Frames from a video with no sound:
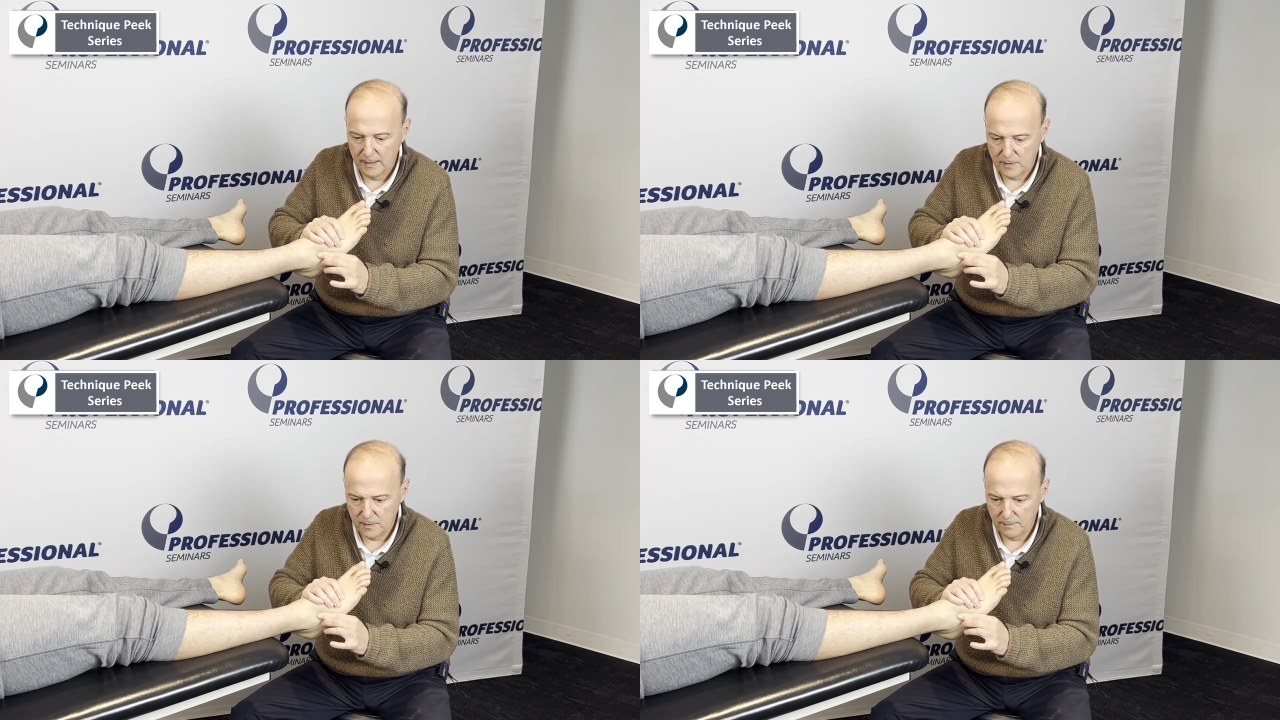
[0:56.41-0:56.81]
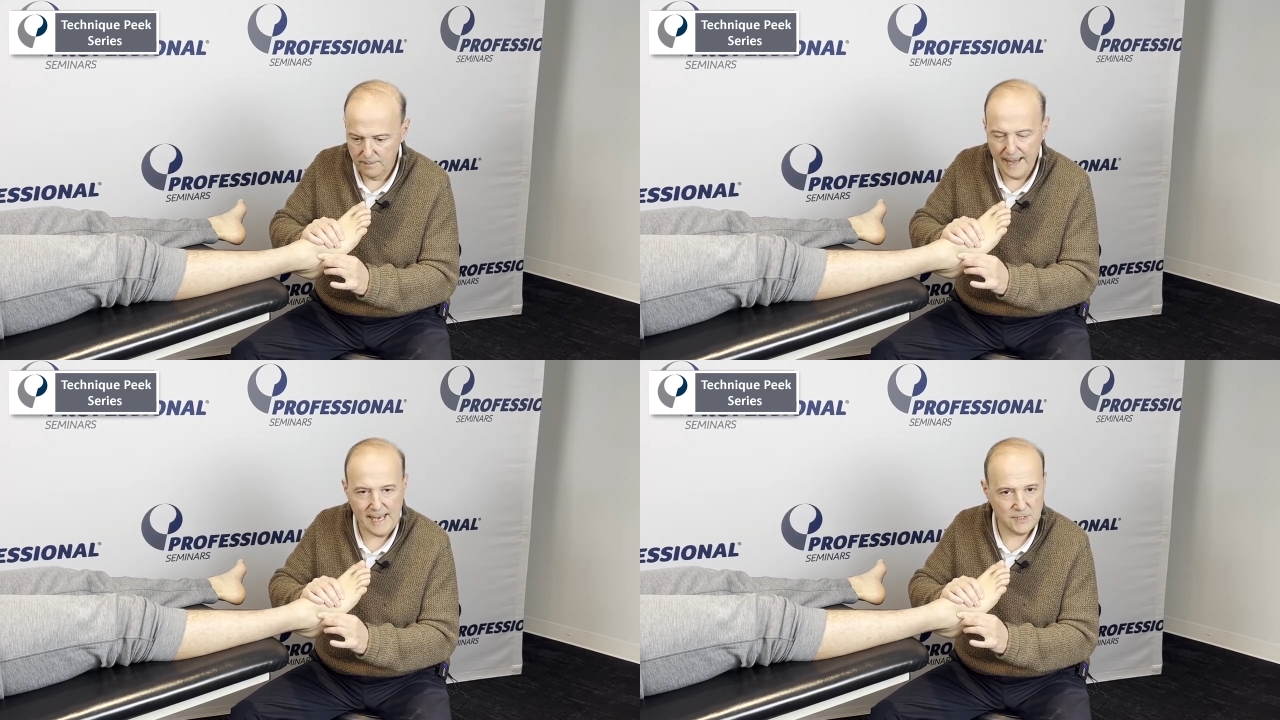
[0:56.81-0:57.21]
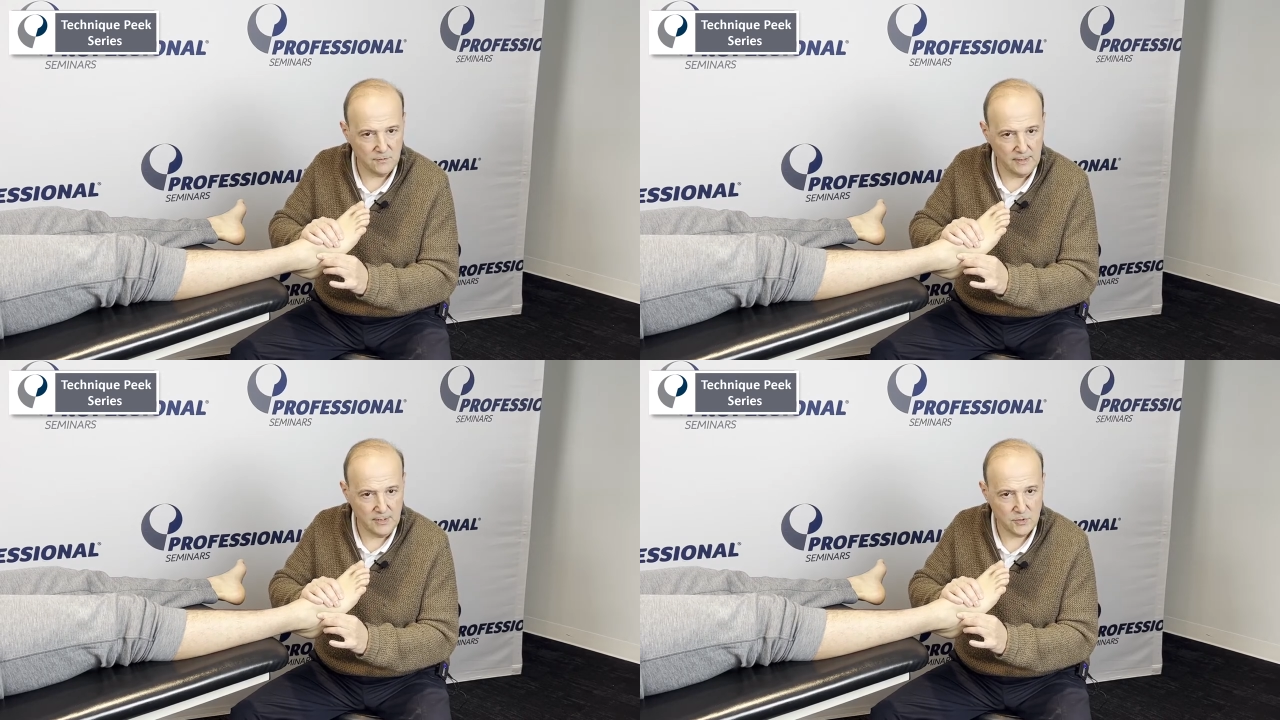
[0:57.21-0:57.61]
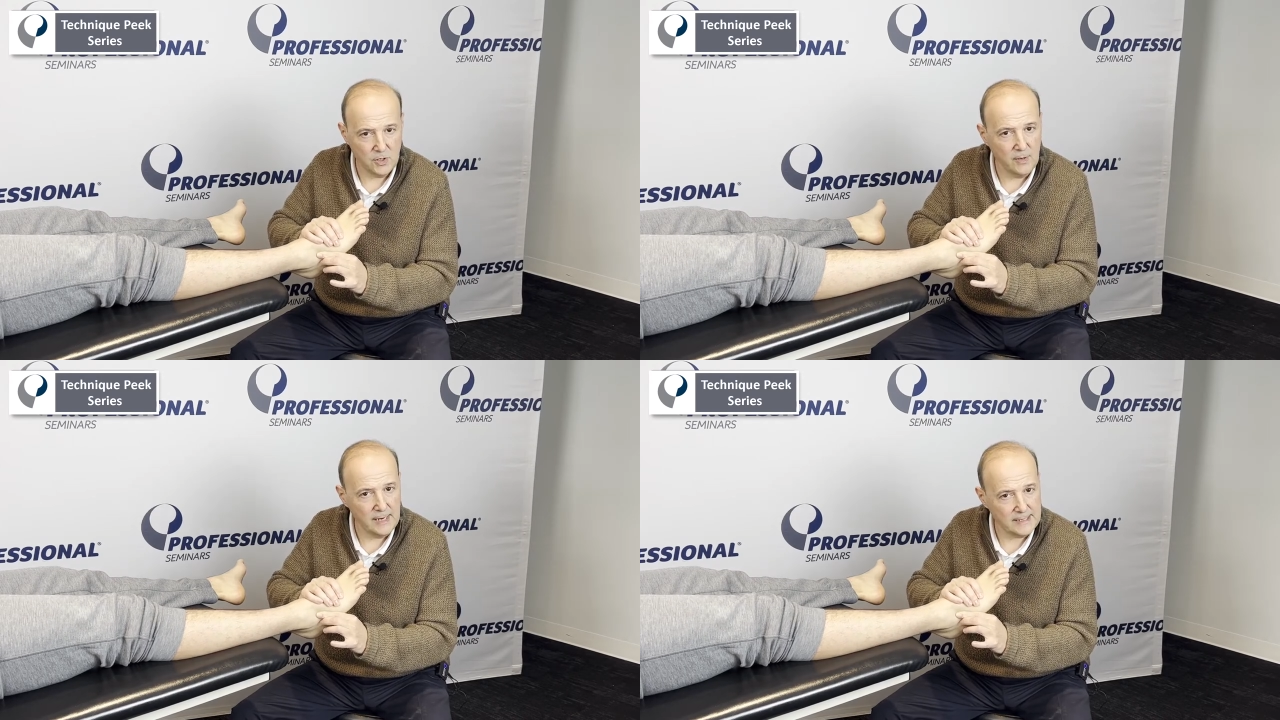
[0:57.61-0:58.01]
some passive range
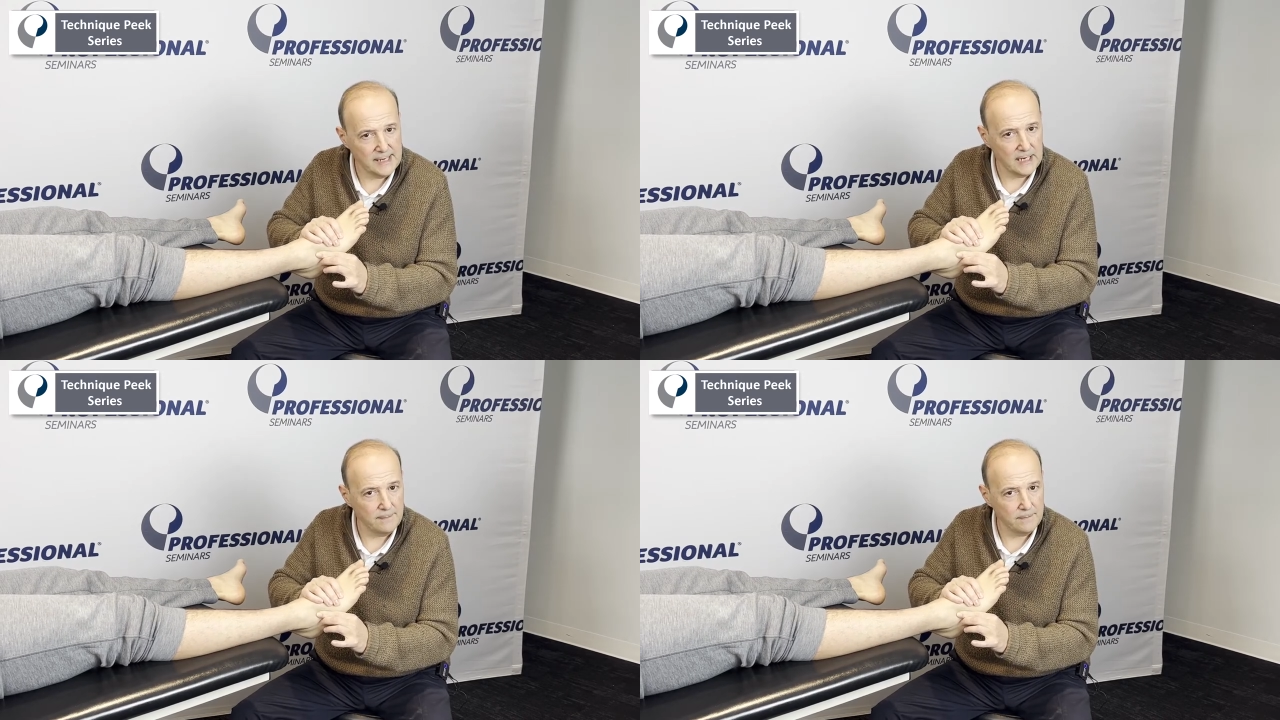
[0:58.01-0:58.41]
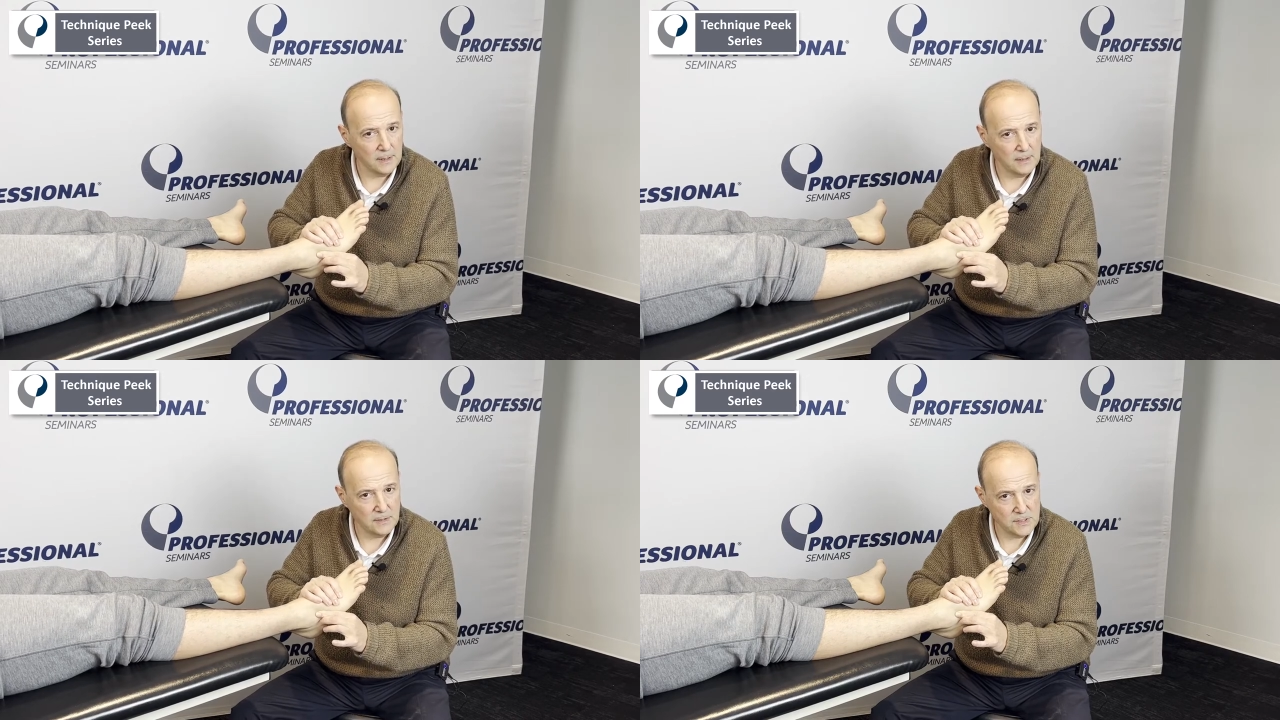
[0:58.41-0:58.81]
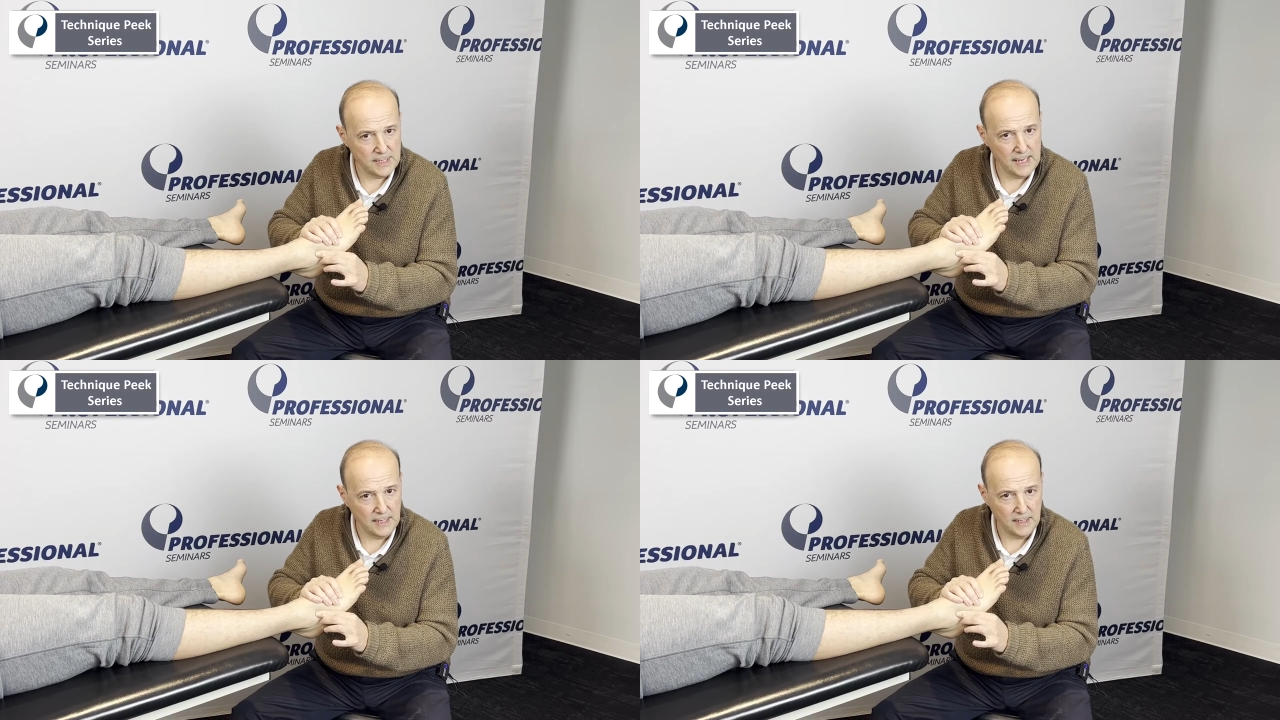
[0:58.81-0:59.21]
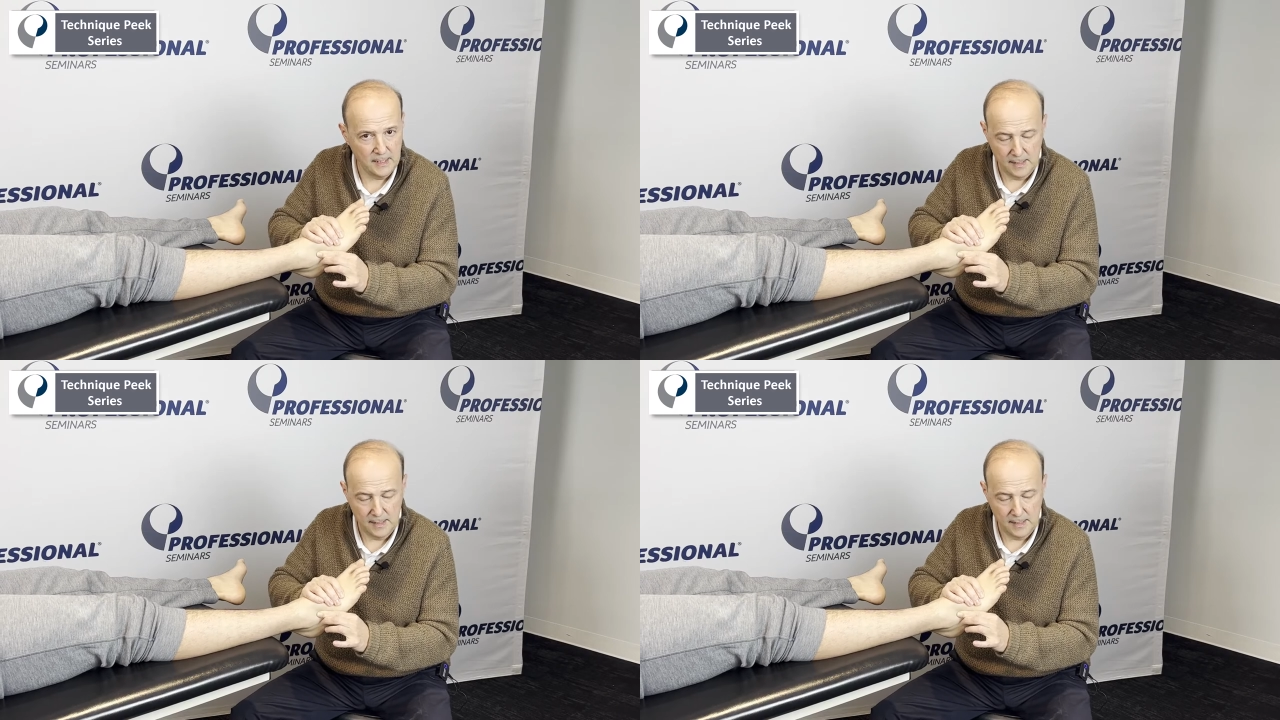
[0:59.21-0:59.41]
to it and take up the slack.